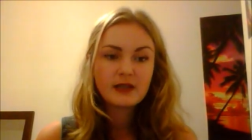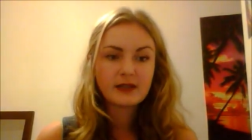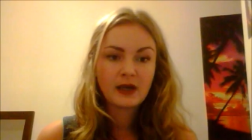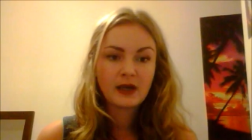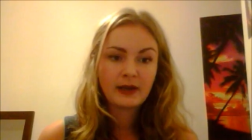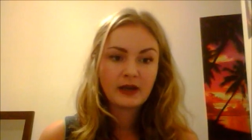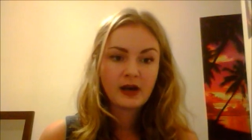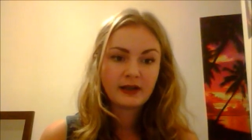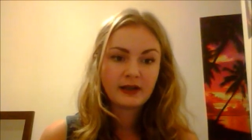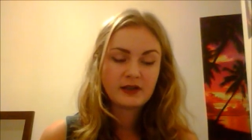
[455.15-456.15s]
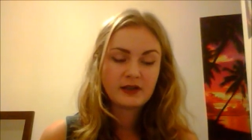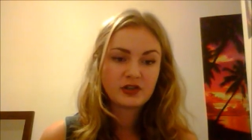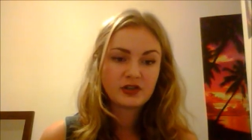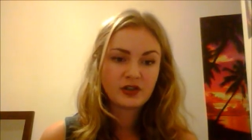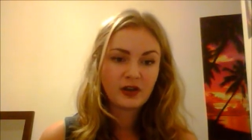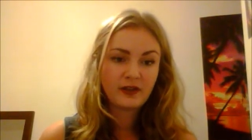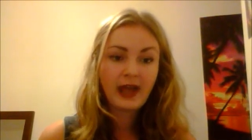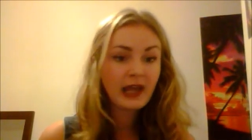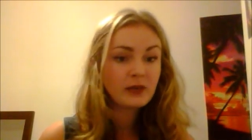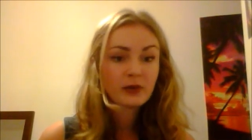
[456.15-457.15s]
So it kind of goes to show that
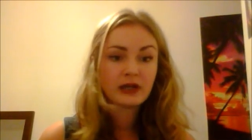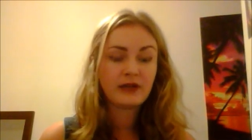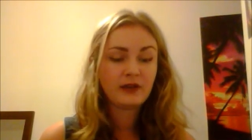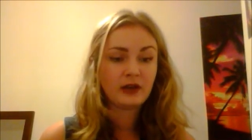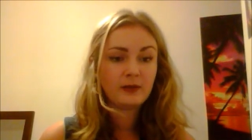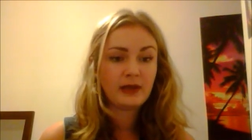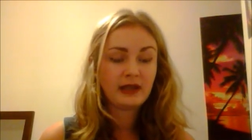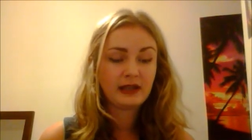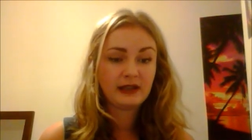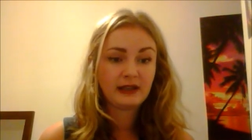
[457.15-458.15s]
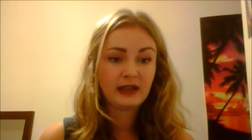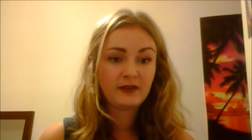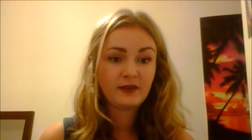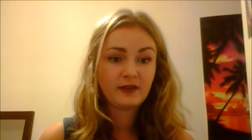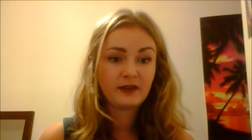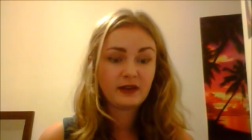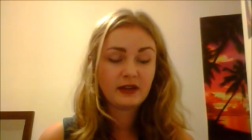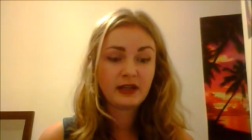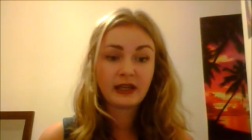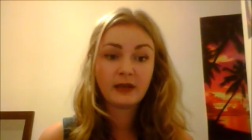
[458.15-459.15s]
anyone can have a go at making GIFs.
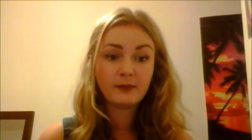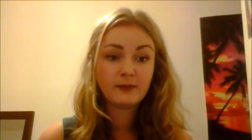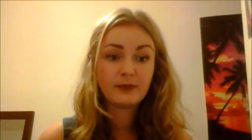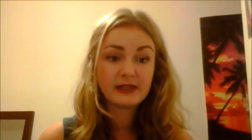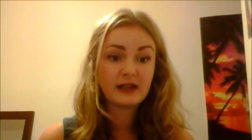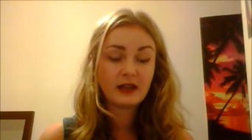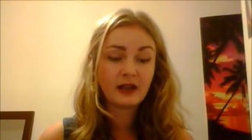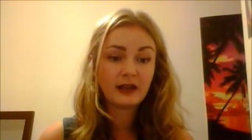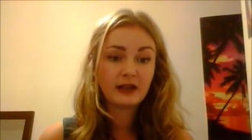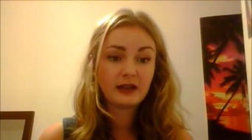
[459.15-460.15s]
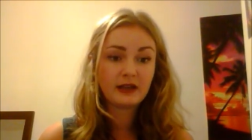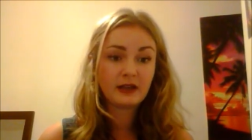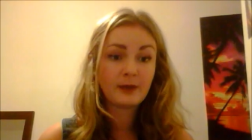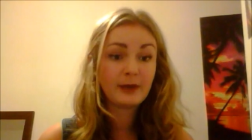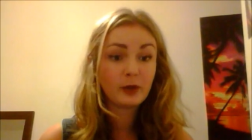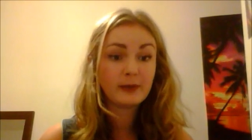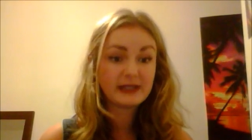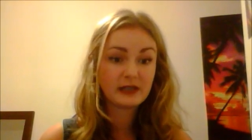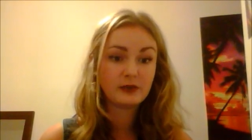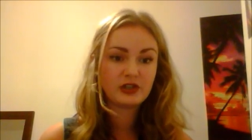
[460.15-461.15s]
You can pick up the
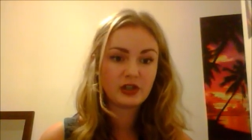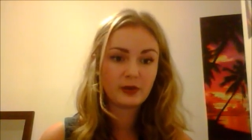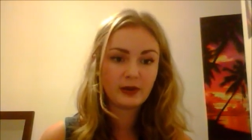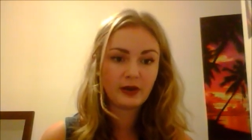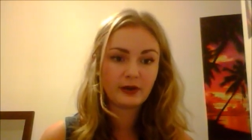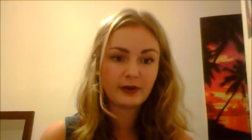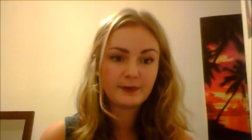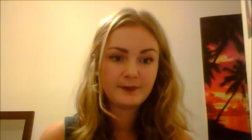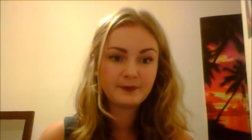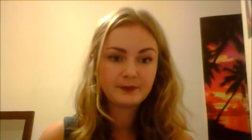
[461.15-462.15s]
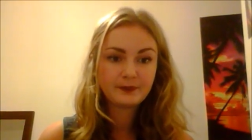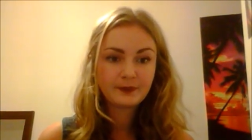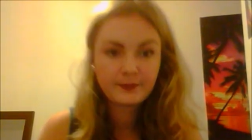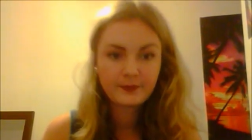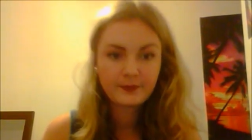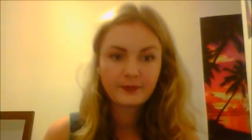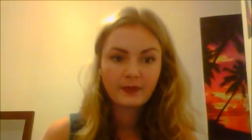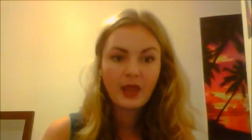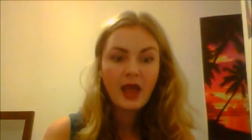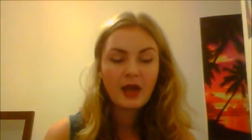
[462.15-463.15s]
skills as you go along.
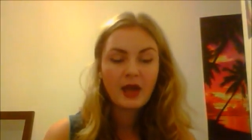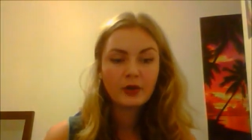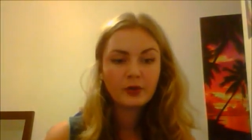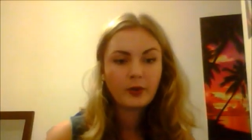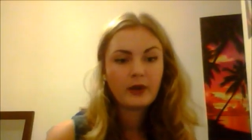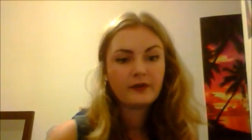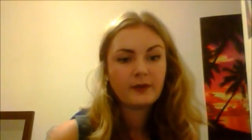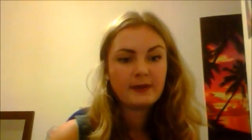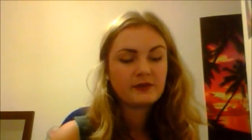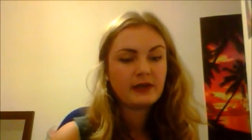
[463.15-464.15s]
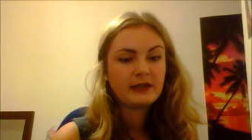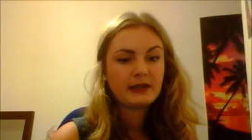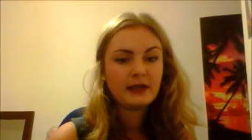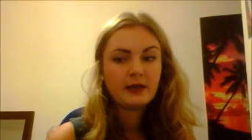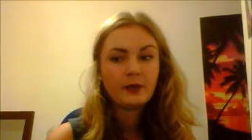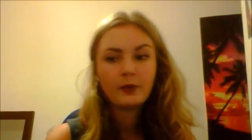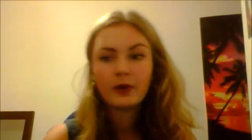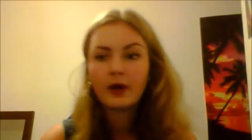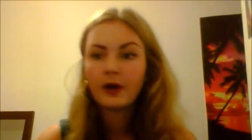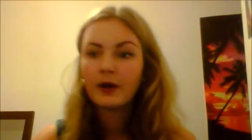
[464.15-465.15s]
A good quote from this reading
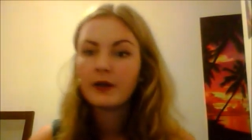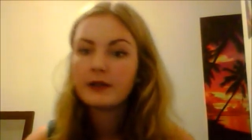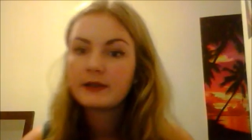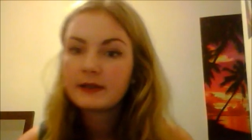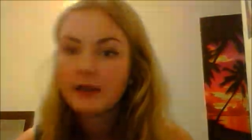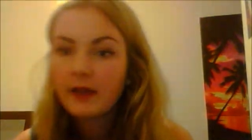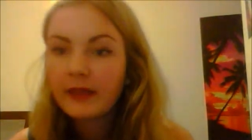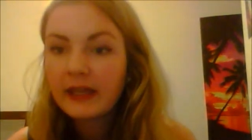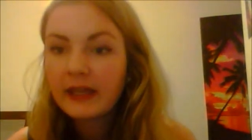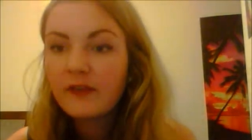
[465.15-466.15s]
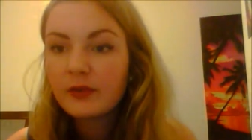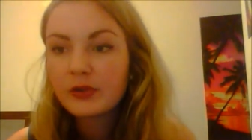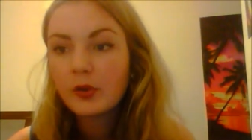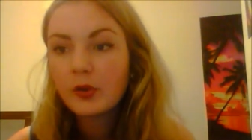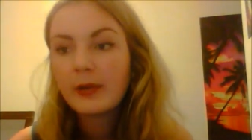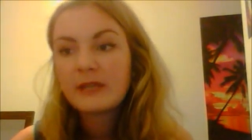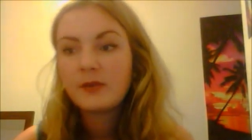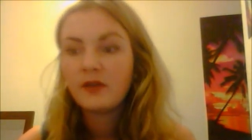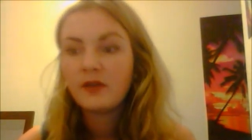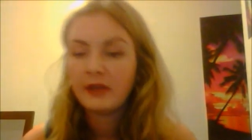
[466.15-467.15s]
was, "The GIF was always
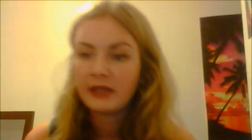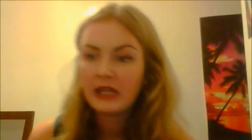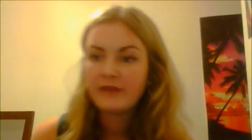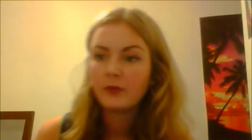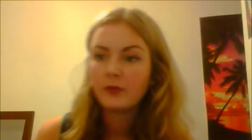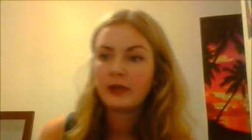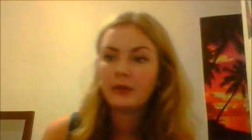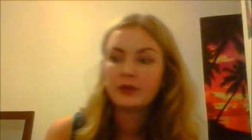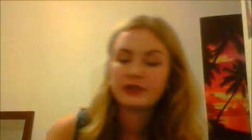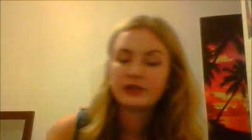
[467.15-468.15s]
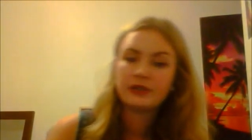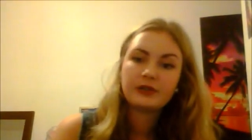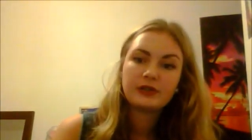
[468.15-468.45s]
moving even when it wasn't."